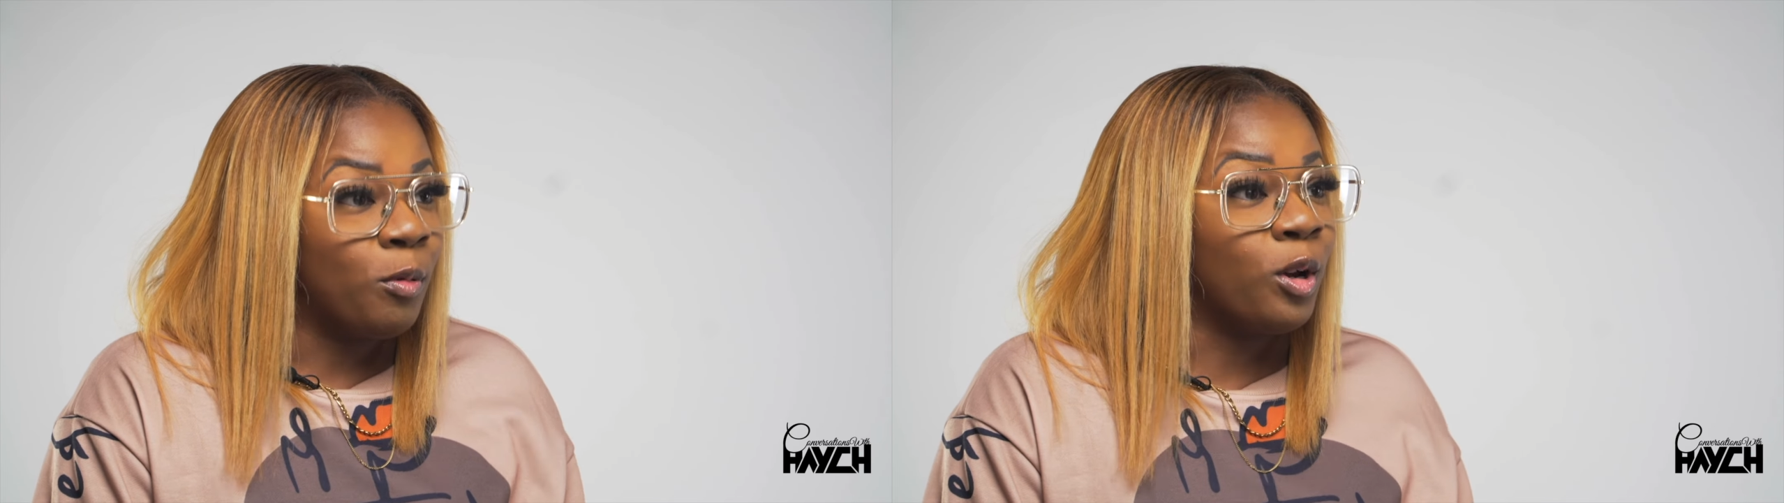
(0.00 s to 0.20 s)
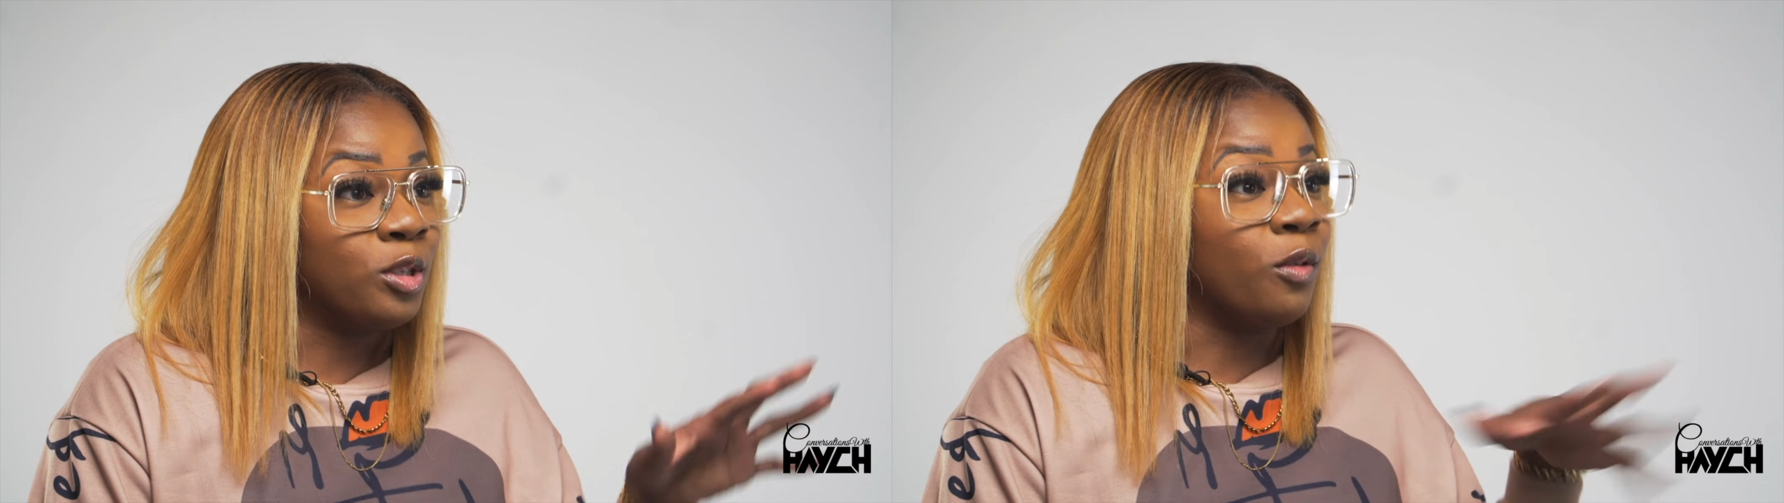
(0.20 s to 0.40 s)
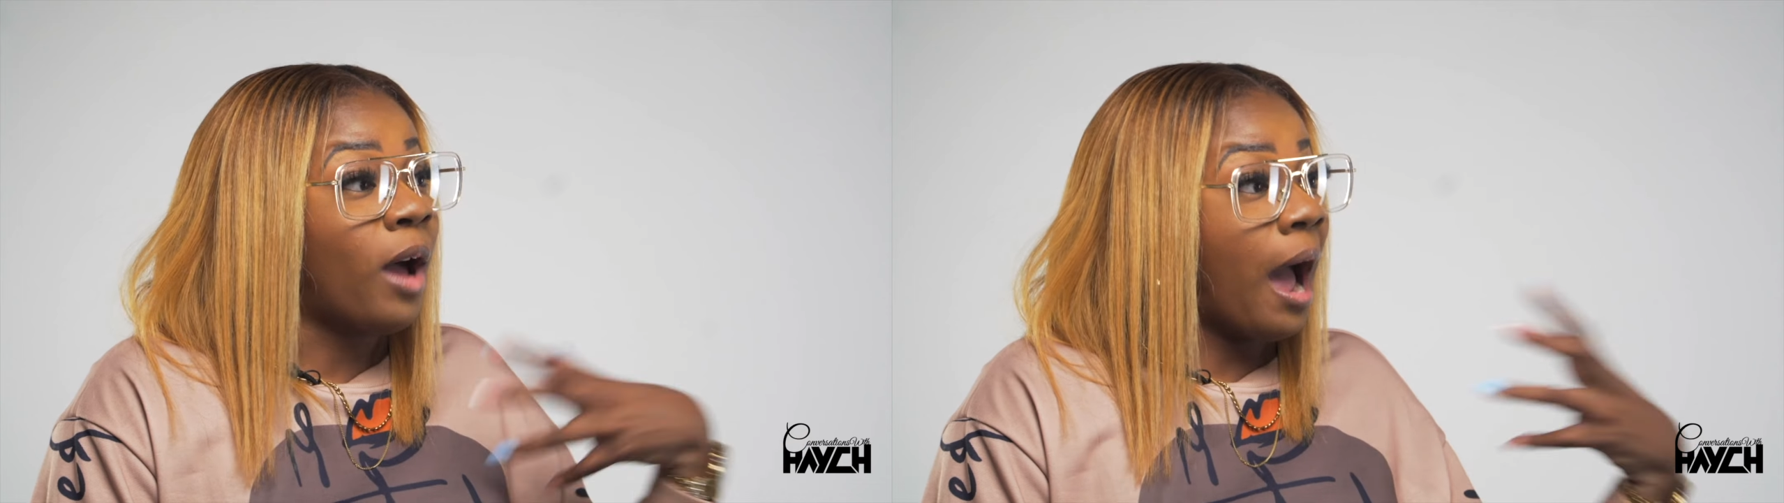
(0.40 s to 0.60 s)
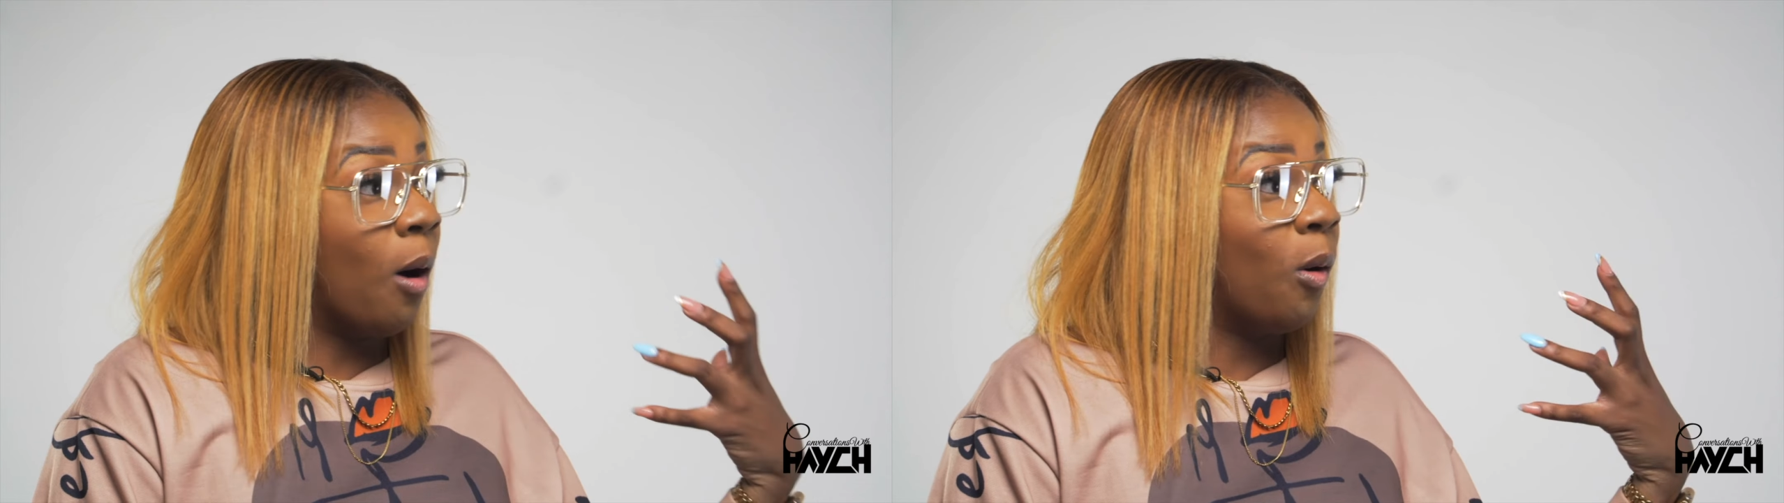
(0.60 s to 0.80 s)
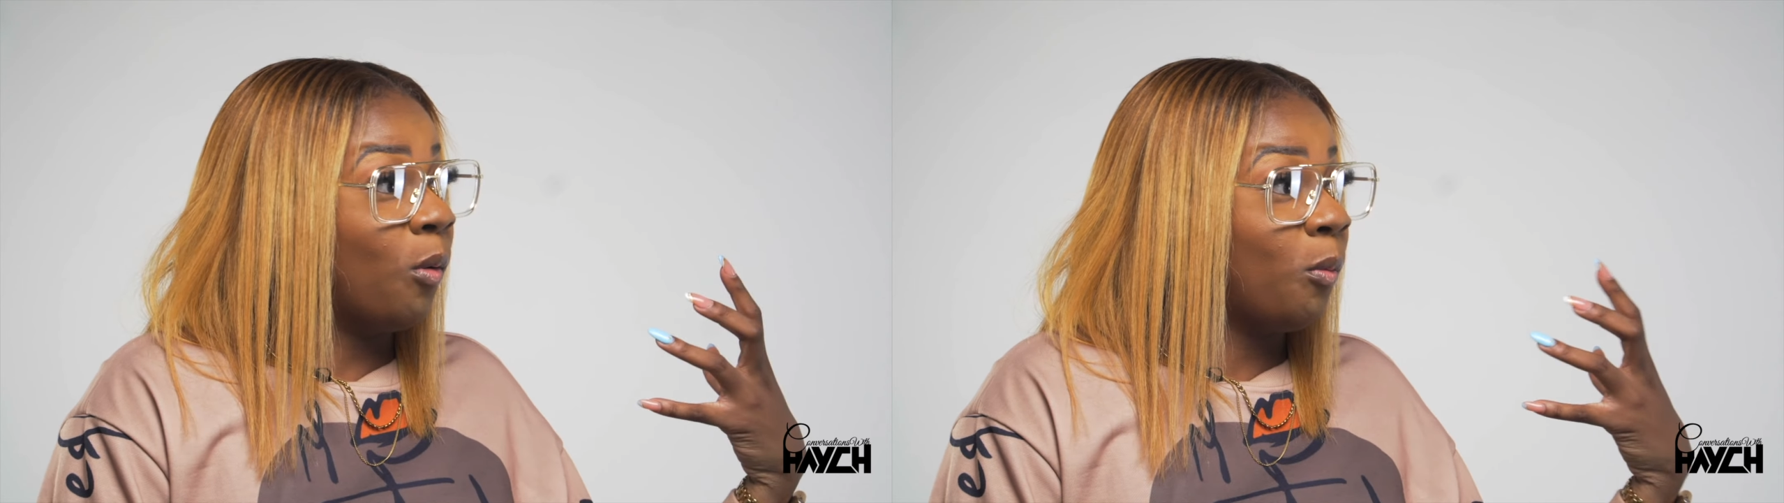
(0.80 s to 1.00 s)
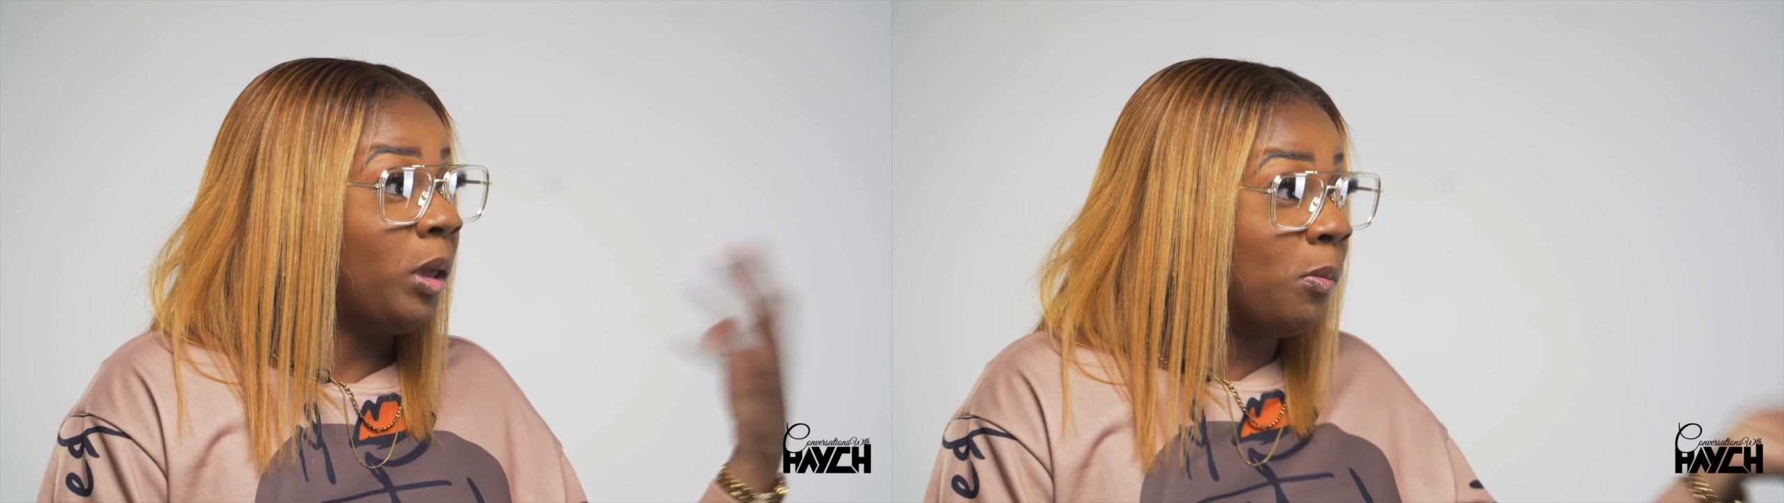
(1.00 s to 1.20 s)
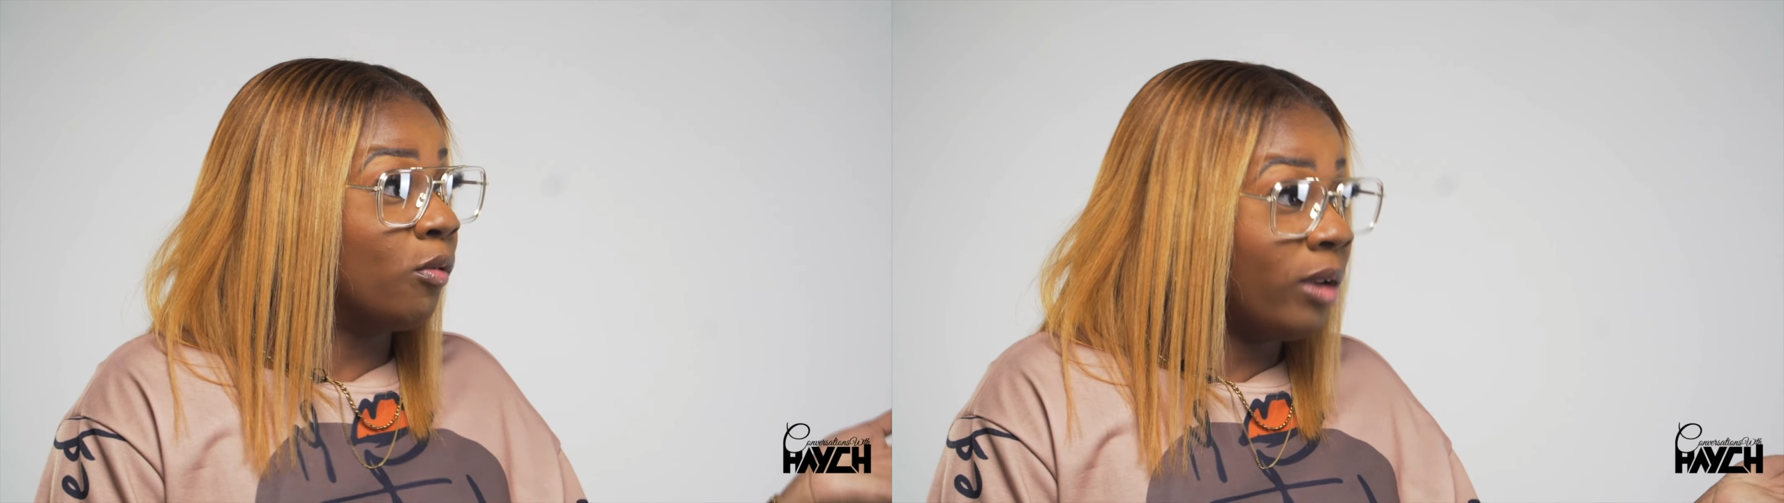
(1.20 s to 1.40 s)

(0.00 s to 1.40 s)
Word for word: because of how people